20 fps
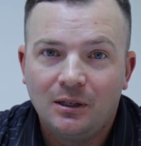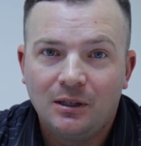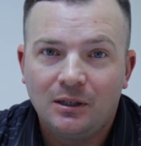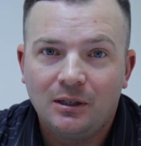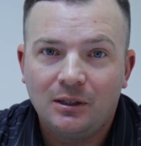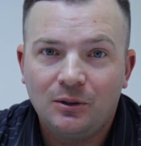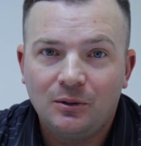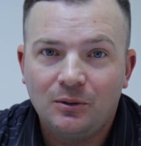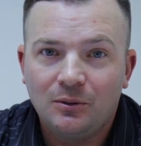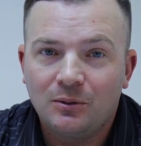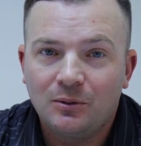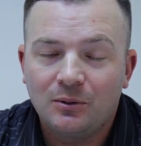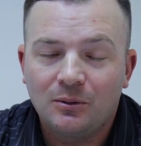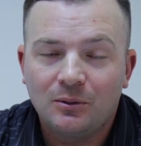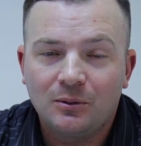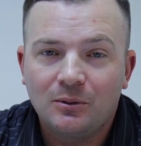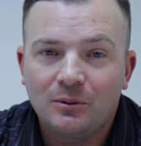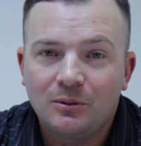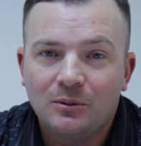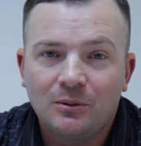
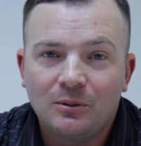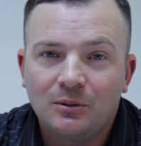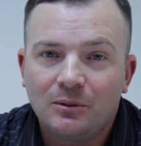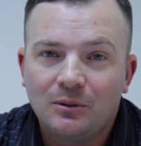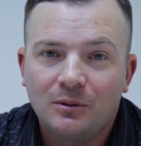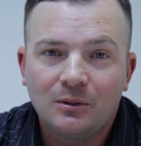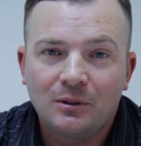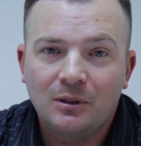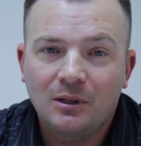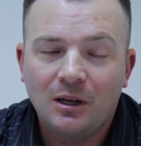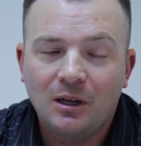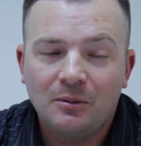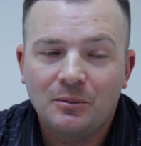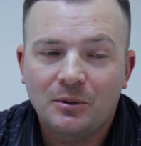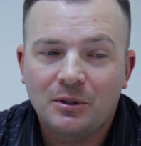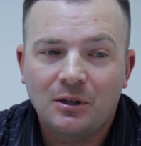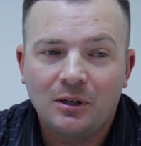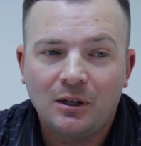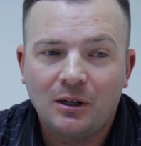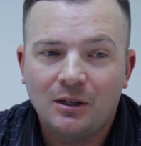You come
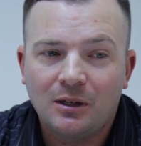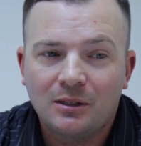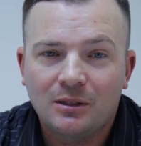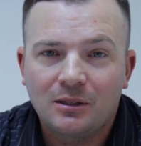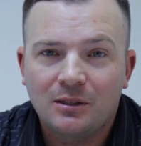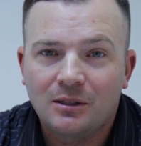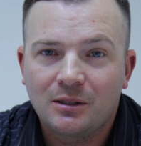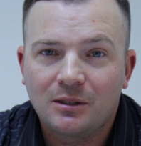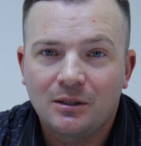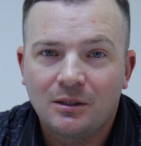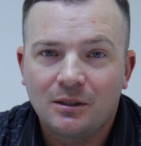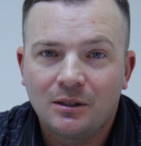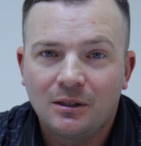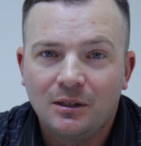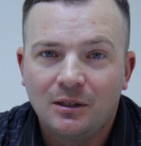across